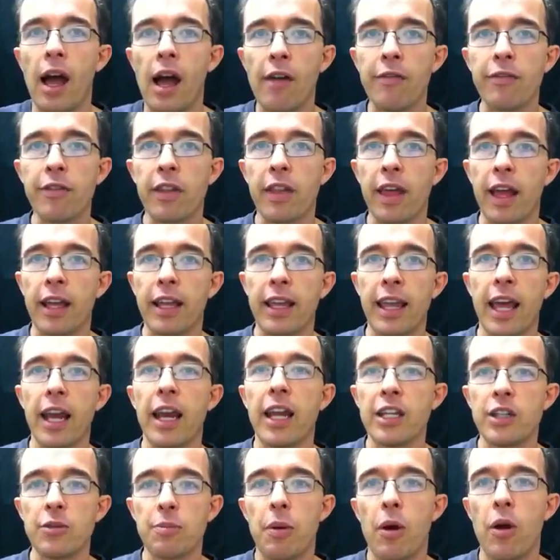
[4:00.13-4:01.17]
after that, get
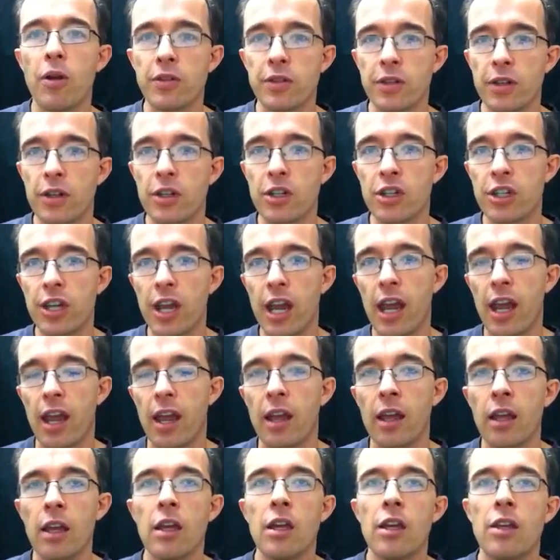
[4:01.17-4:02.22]
each person to share.
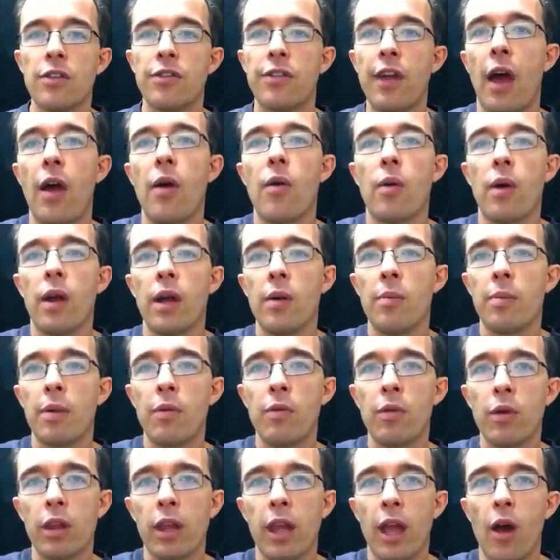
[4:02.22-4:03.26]
So it'll be
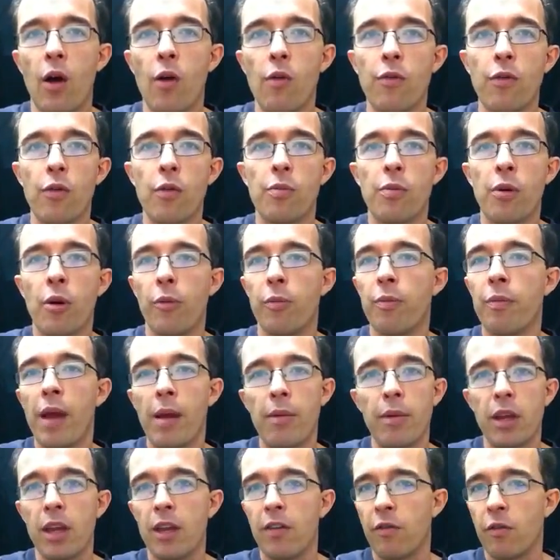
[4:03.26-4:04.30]
really helpful, probably
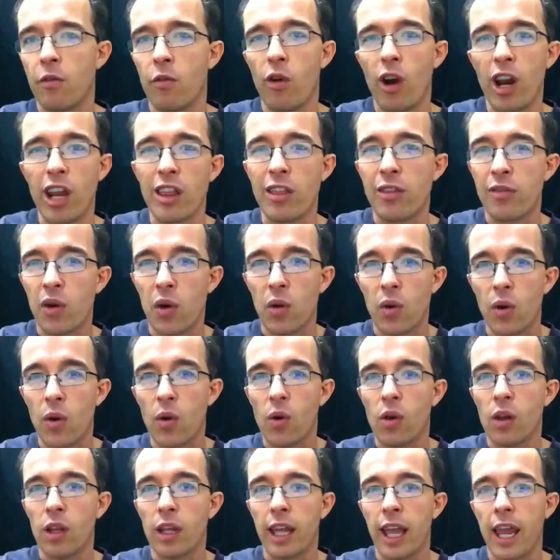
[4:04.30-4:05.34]
maybe even read through it
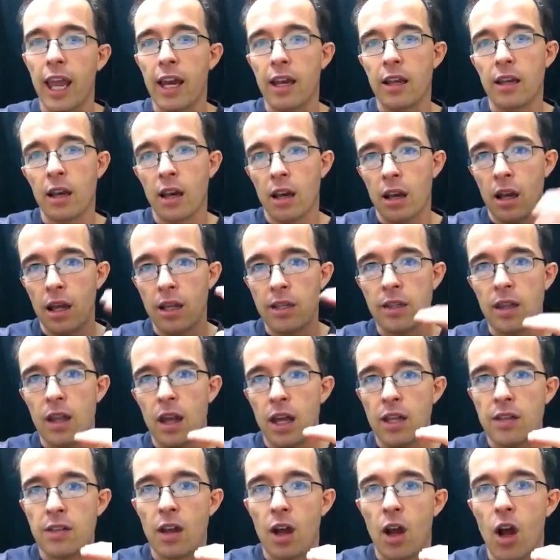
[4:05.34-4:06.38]
all again as
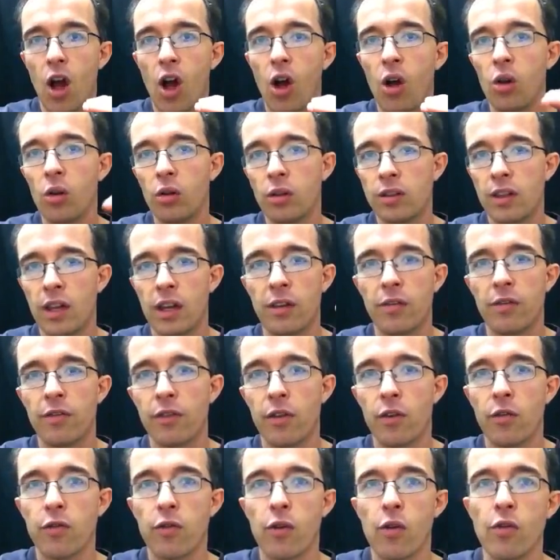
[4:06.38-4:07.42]
a whole. It's only
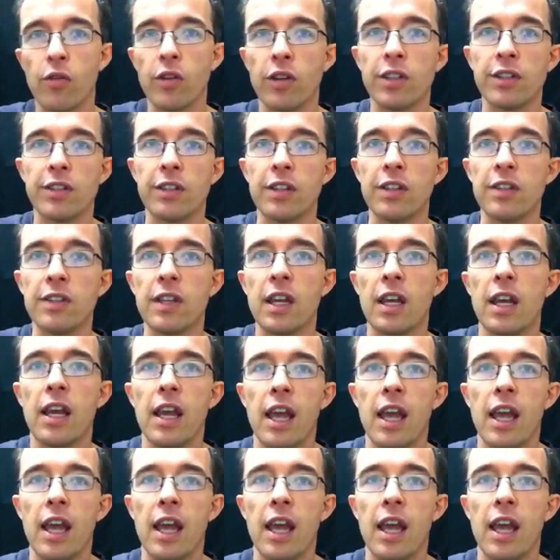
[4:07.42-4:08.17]
4 verses.